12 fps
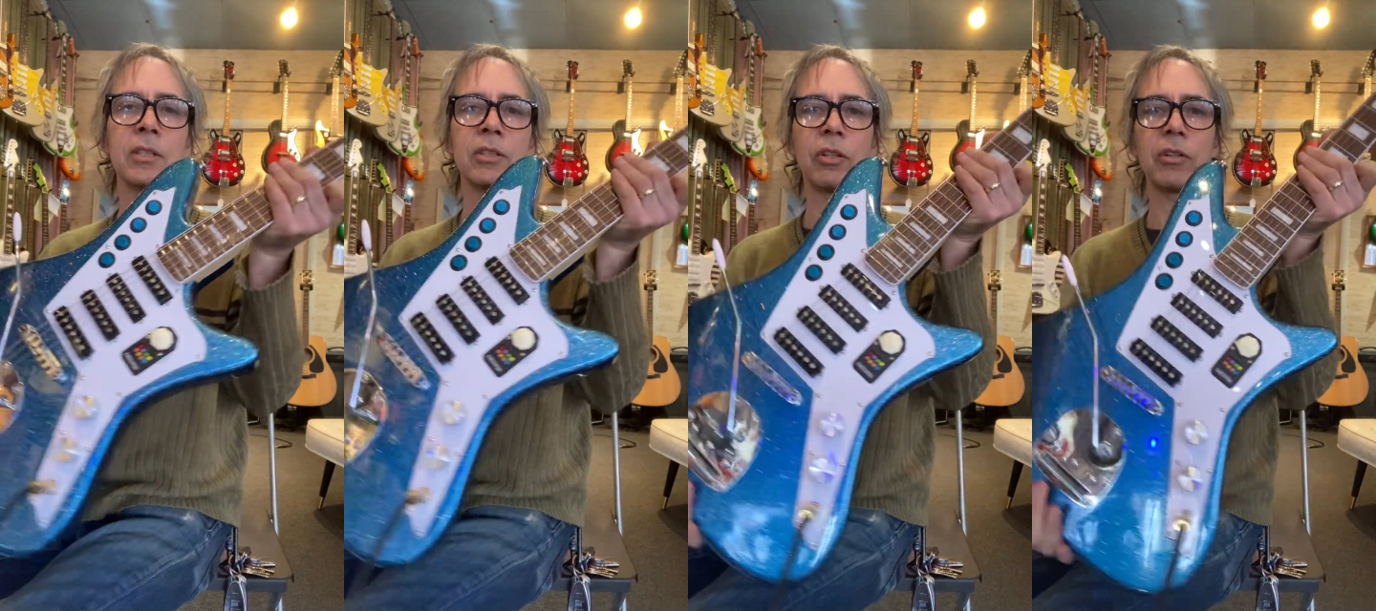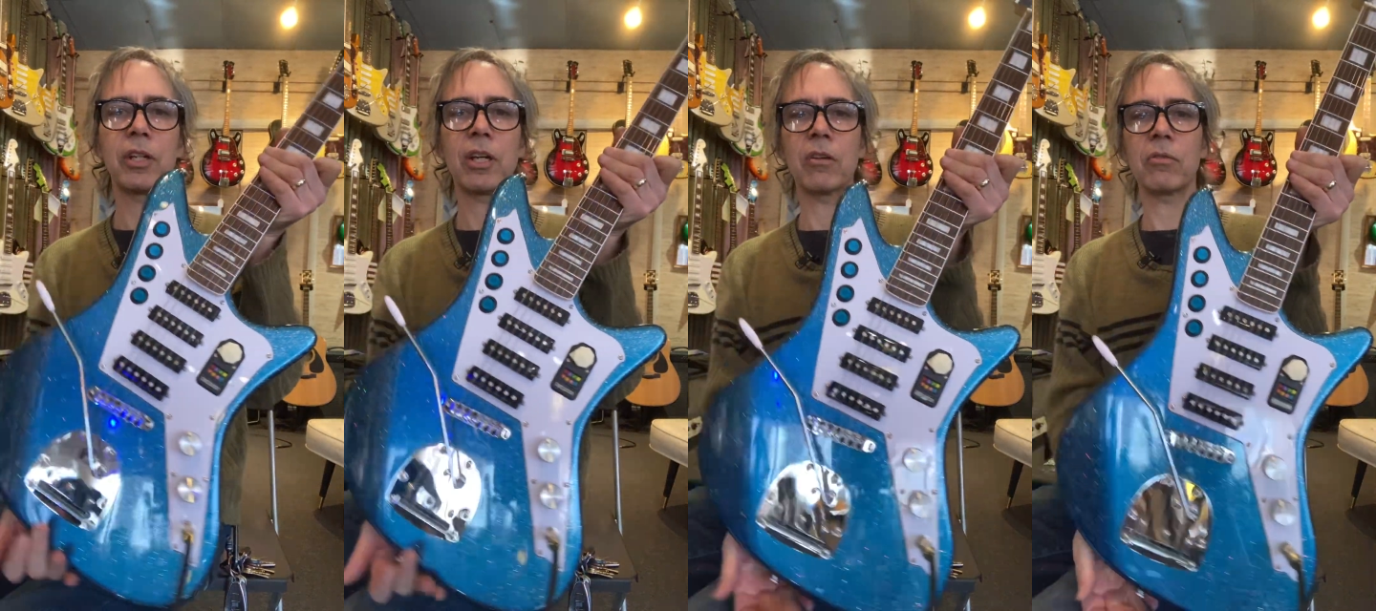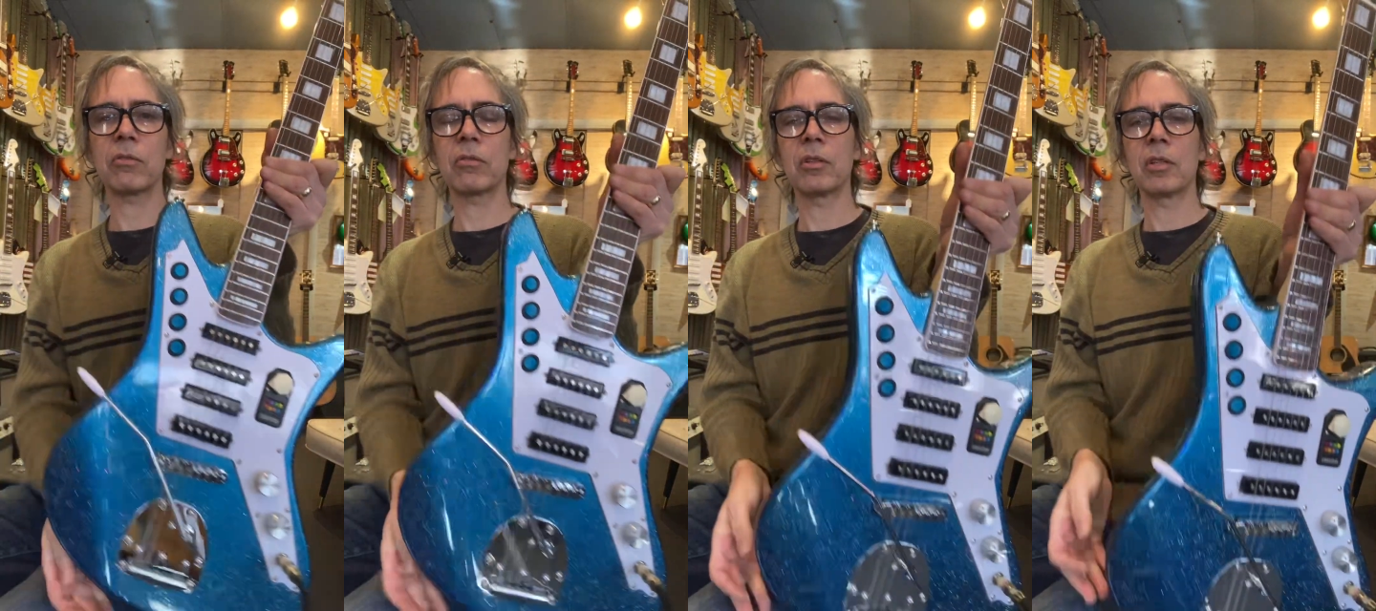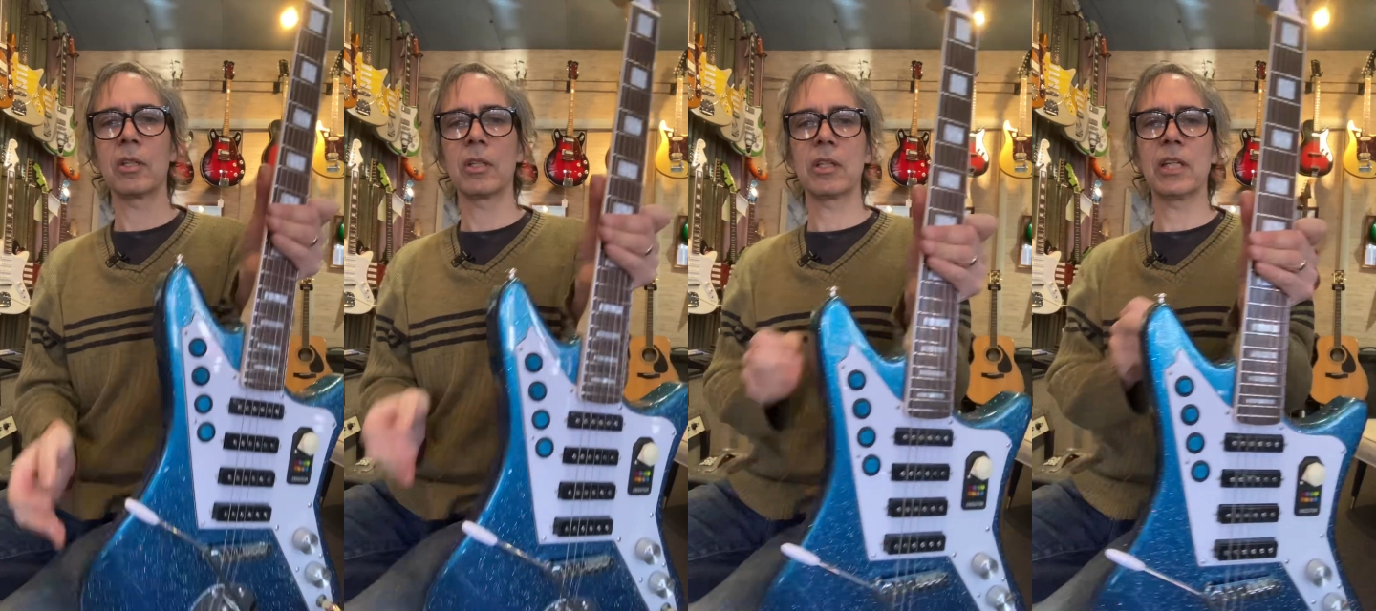So there you go.
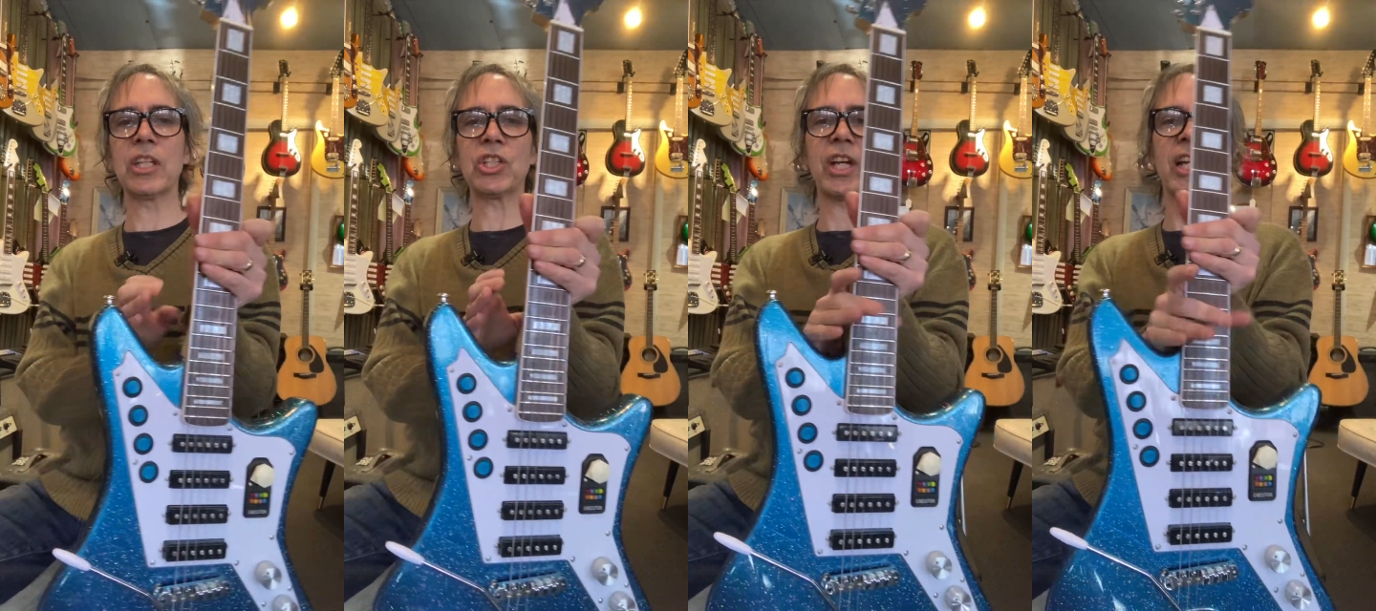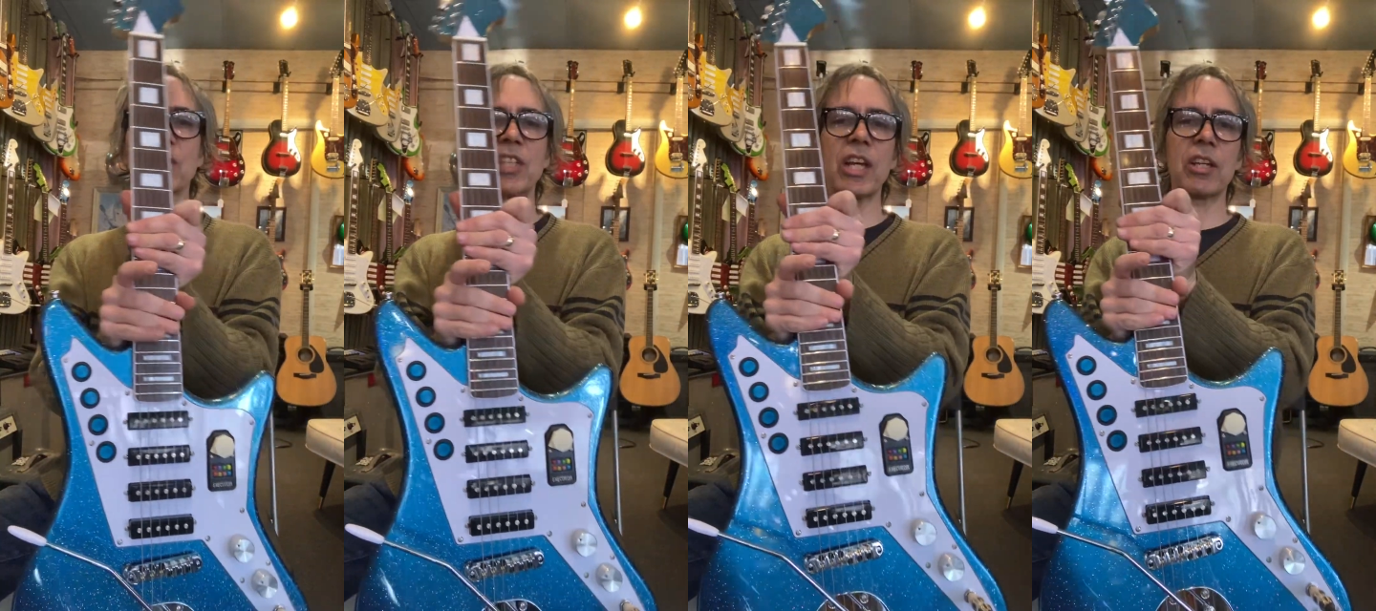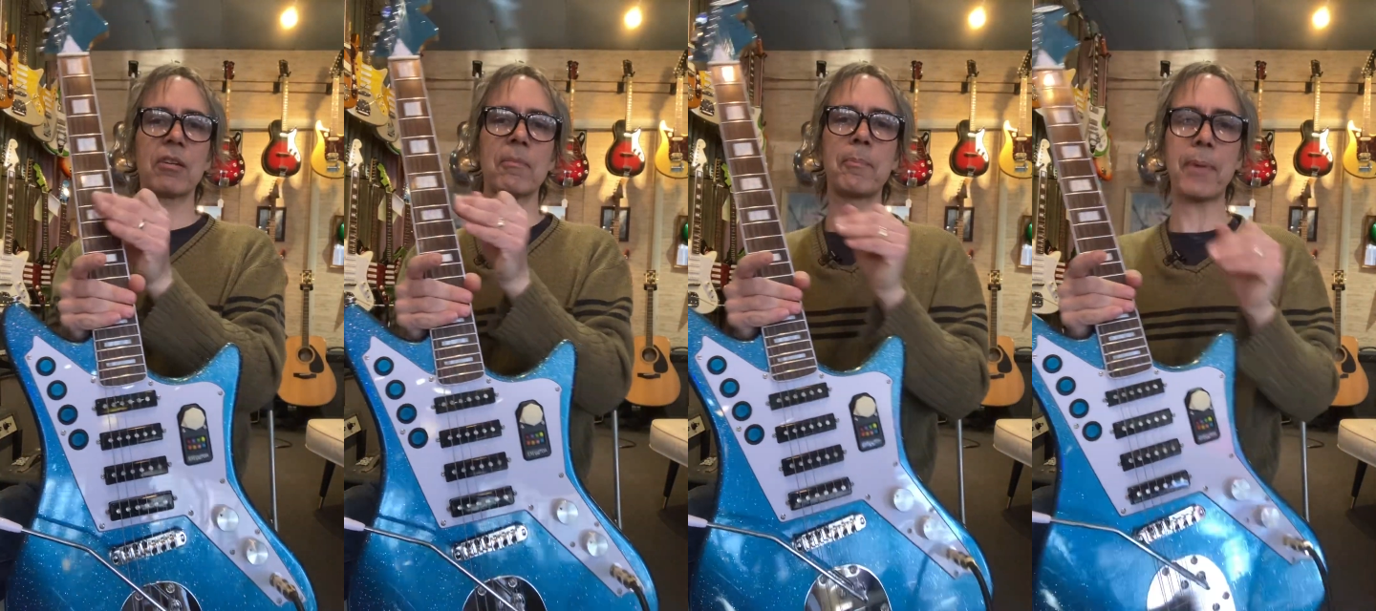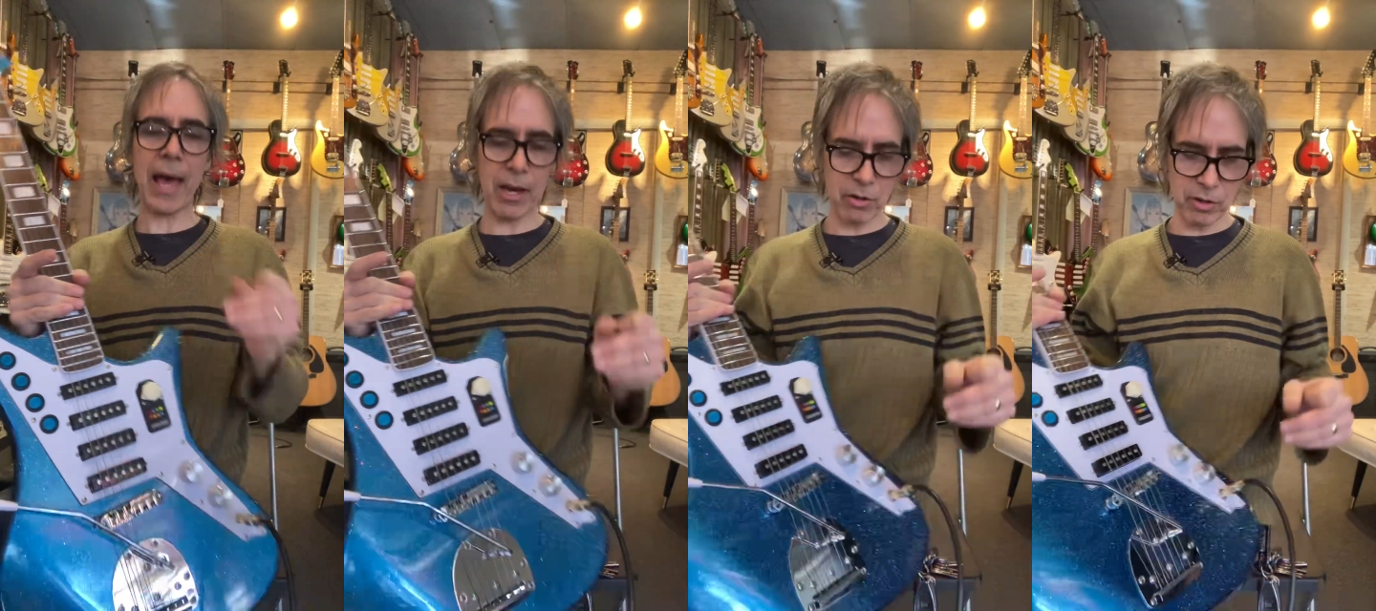Keychain Executor
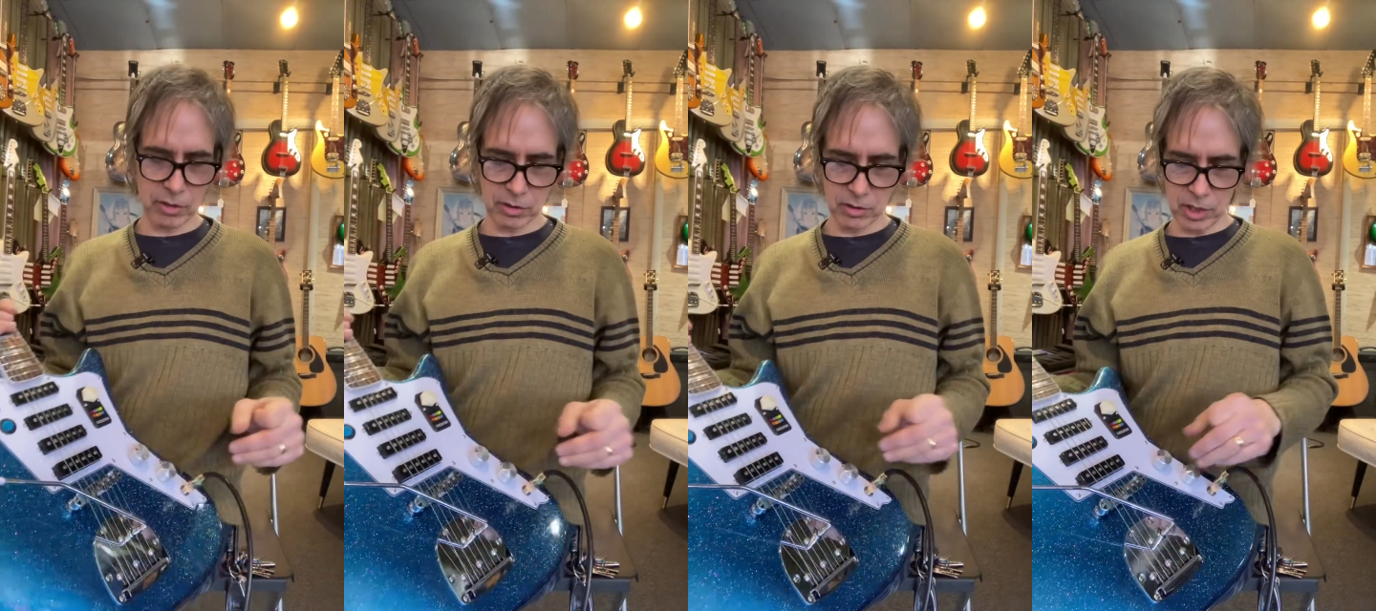back on